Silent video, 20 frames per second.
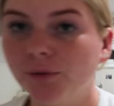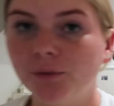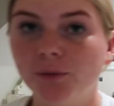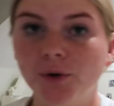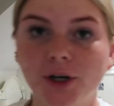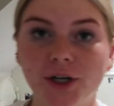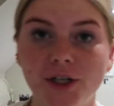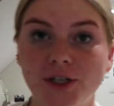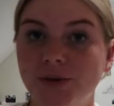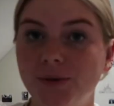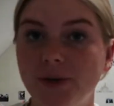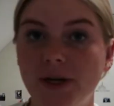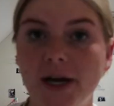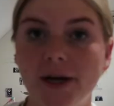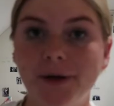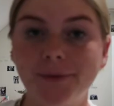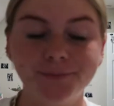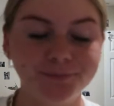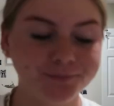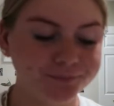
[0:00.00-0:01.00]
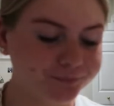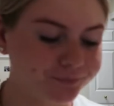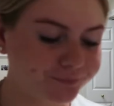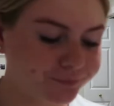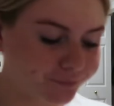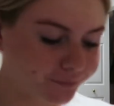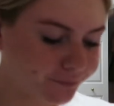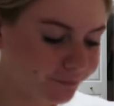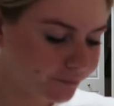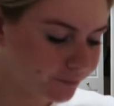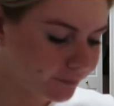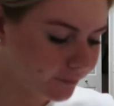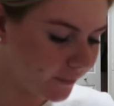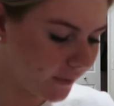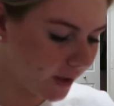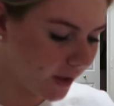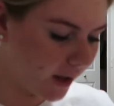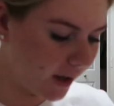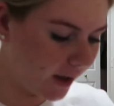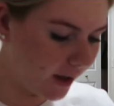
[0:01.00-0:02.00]
we're gonna do it now.
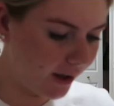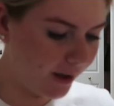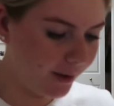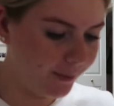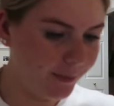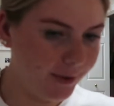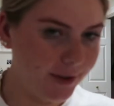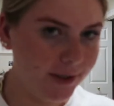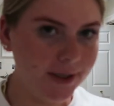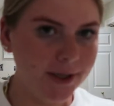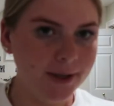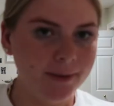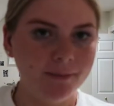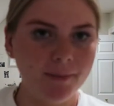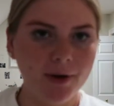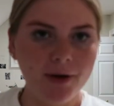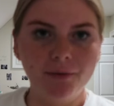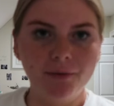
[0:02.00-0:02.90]
Um, my